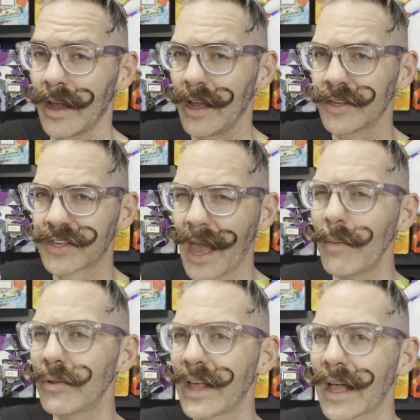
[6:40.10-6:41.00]
is
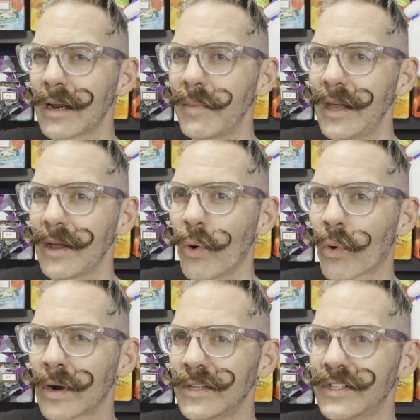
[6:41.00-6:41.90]
Cable the enemy,
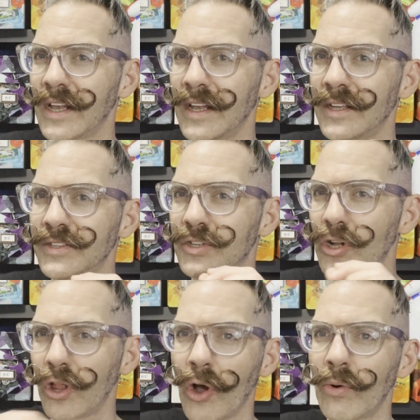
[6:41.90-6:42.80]
or is his
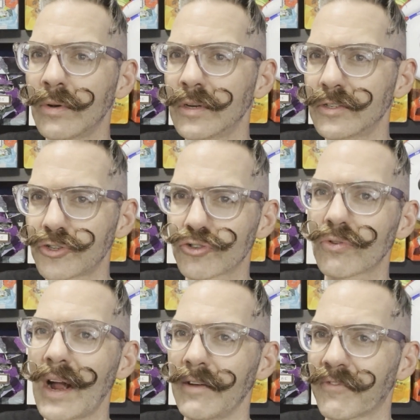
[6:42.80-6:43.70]
clone
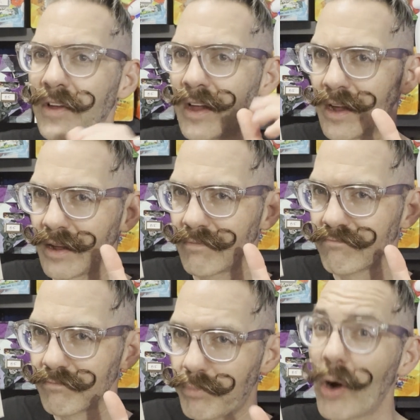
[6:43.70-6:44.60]
Strife
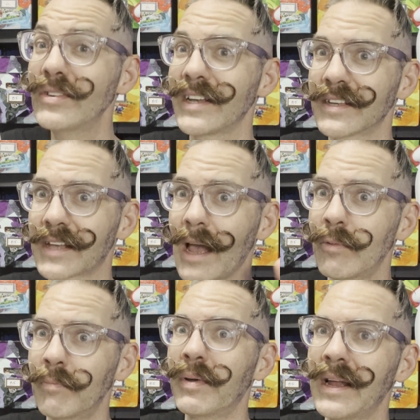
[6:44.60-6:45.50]
posing as
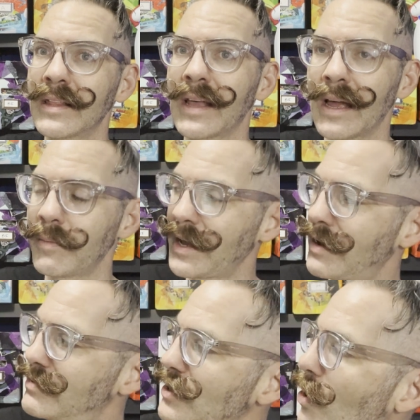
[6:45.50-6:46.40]
Cable being the enemy? It was a